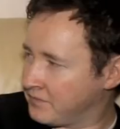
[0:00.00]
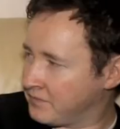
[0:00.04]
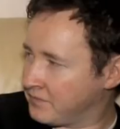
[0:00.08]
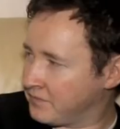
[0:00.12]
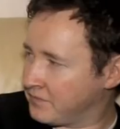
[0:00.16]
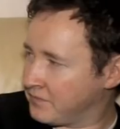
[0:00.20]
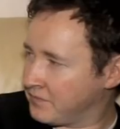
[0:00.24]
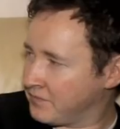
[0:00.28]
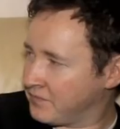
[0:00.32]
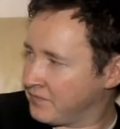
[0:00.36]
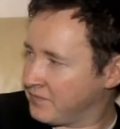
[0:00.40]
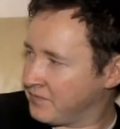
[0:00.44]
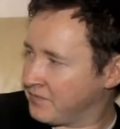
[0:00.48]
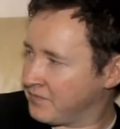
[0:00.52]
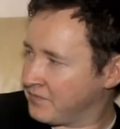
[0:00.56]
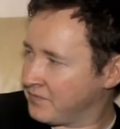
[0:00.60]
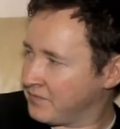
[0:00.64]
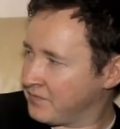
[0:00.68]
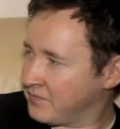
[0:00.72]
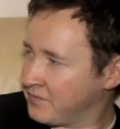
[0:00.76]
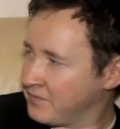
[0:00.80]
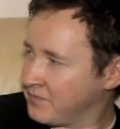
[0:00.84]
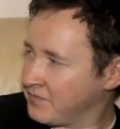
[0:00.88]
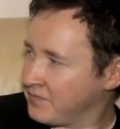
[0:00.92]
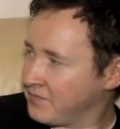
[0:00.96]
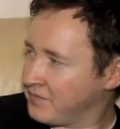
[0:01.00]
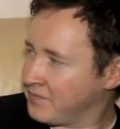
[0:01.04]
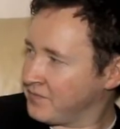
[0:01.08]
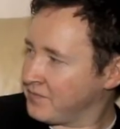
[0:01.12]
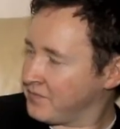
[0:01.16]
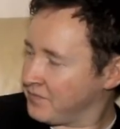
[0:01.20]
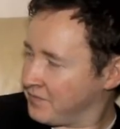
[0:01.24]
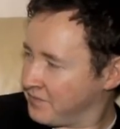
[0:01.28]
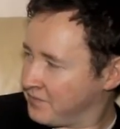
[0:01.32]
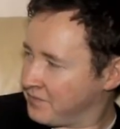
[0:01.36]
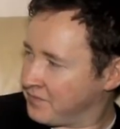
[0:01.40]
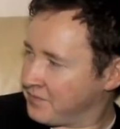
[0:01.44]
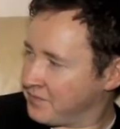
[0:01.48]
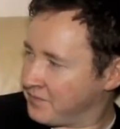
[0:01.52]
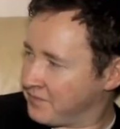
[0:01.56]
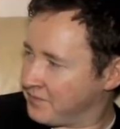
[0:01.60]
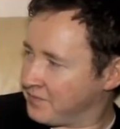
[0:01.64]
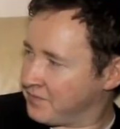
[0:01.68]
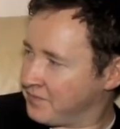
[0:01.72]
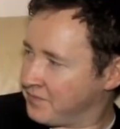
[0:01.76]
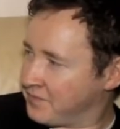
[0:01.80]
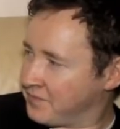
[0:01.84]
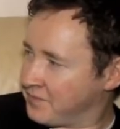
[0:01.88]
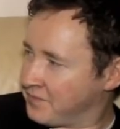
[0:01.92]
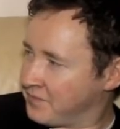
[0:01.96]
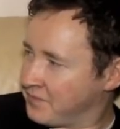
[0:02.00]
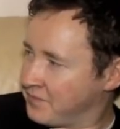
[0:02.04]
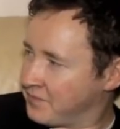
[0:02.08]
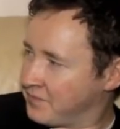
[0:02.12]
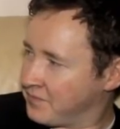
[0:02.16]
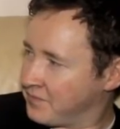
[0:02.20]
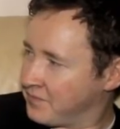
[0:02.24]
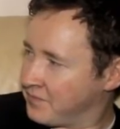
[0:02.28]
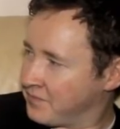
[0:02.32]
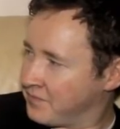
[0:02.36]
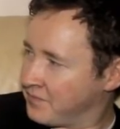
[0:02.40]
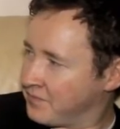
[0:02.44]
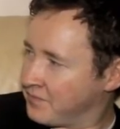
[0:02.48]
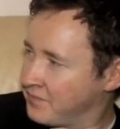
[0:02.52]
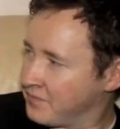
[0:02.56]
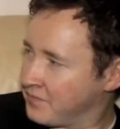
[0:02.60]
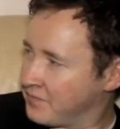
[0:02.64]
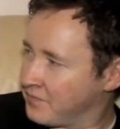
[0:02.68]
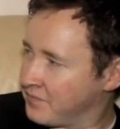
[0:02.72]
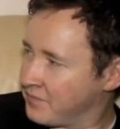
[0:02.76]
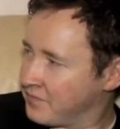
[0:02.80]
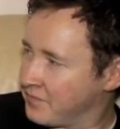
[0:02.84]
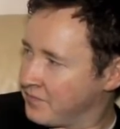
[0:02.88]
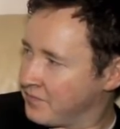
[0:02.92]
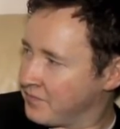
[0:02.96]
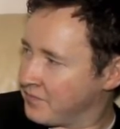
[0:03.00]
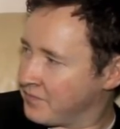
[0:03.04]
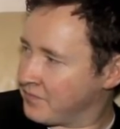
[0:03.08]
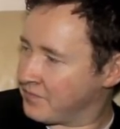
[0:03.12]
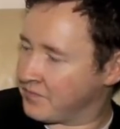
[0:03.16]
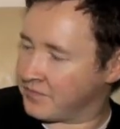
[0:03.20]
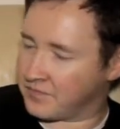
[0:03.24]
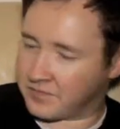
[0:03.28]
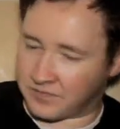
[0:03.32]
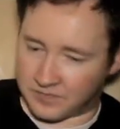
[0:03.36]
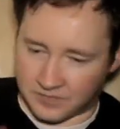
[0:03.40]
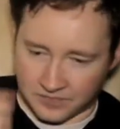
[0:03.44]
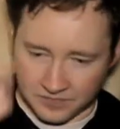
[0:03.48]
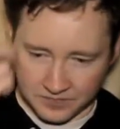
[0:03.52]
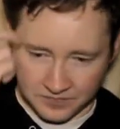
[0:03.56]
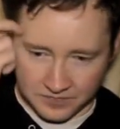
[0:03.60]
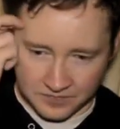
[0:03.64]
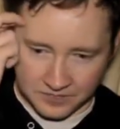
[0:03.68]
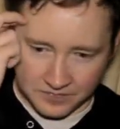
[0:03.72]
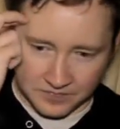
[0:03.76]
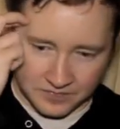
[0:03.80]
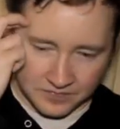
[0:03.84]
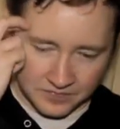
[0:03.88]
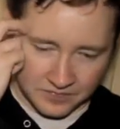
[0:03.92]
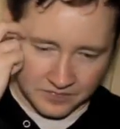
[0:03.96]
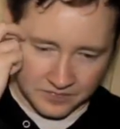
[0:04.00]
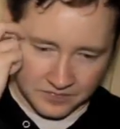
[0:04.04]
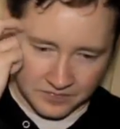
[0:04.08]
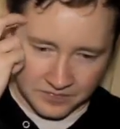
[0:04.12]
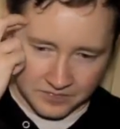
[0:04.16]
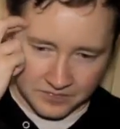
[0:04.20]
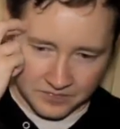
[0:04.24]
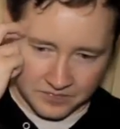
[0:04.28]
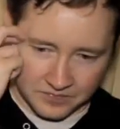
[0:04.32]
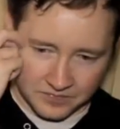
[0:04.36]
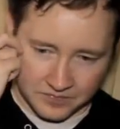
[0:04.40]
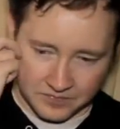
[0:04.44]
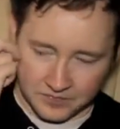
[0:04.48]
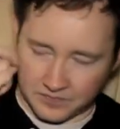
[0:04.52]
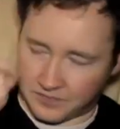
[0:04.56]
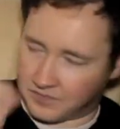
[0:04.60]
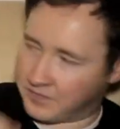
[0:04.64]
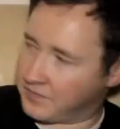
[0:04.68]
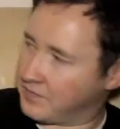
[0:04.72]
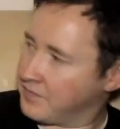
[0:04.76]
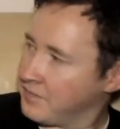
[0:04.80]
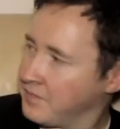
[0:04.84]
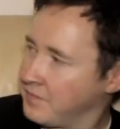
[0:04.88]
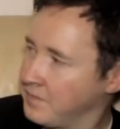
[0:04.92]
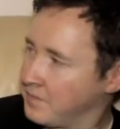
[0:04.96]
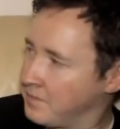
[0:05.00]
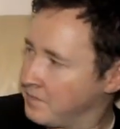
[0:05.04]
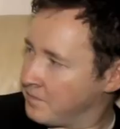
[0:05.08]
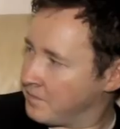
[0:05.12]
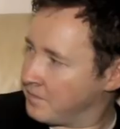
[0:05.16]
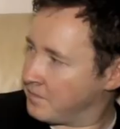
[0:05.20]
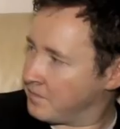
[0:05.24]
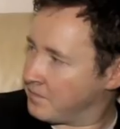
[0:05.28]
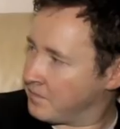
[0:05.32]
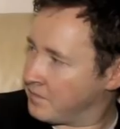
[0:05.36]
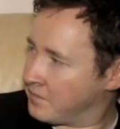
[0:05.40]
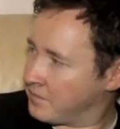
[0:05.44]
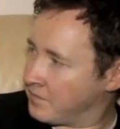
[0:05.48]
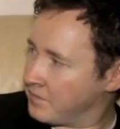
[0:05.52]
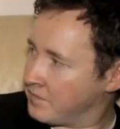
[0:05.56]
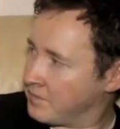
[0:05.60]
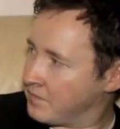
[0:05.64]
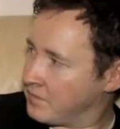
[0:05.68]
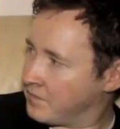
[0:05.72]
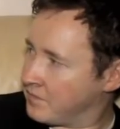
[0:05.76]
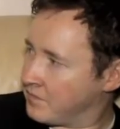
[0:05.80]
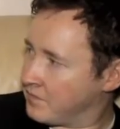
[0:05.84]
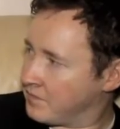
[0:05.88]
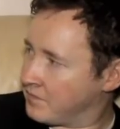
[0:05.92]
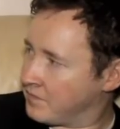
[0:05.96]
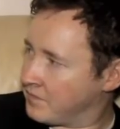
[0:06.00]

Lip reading: No words are spoken by the person on screen.